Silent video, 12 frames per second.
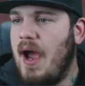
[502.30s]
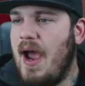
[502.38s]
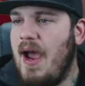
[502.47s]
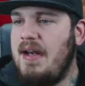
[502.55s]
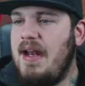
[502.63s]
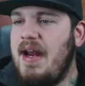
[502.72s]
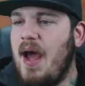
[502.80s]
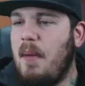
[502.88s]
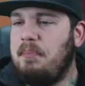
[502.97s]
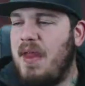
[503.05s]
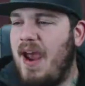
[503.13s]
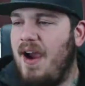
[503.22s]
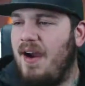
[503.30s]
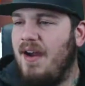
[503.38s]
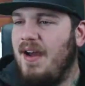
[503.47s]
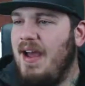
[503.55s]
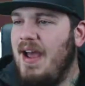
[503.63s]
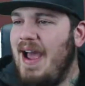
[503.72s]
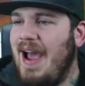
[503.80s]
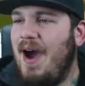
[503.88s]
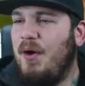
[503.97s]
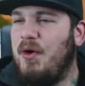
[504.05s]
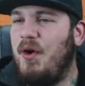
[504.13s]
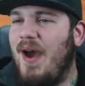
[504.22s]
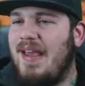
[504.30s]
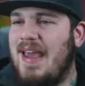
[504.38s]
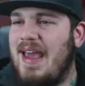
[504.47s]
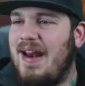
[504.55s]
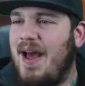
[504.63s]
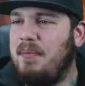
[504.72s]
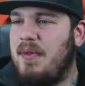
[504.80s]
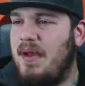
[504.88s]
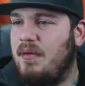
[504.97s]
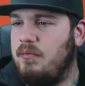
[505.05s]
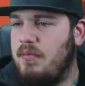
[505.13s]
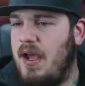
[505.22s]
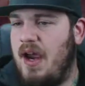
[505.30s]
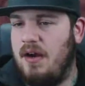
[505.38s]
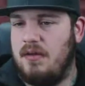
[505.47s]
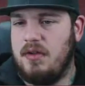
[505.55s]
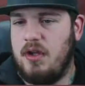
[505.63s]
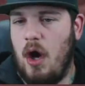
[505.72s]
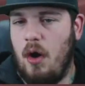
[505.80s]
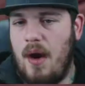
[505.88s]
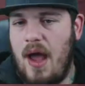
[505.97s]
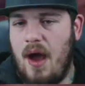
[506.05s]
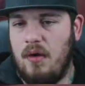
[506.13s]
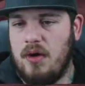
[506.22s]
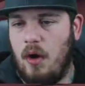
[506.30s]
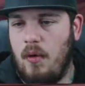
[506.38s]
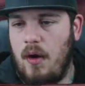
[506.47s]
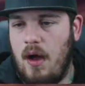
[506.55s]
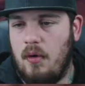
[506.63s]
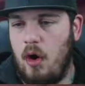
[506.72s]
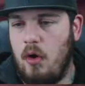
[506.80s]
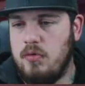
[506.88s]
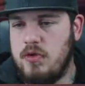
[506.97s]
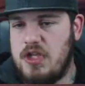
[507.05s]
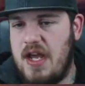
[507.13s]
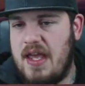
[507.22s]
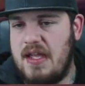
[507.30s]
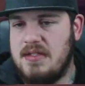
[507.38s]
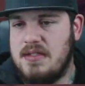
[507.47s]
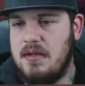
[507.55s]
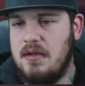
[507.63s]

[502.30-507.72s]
I need up there. How do I get up there? Here, go around, go around. Oh, chickens.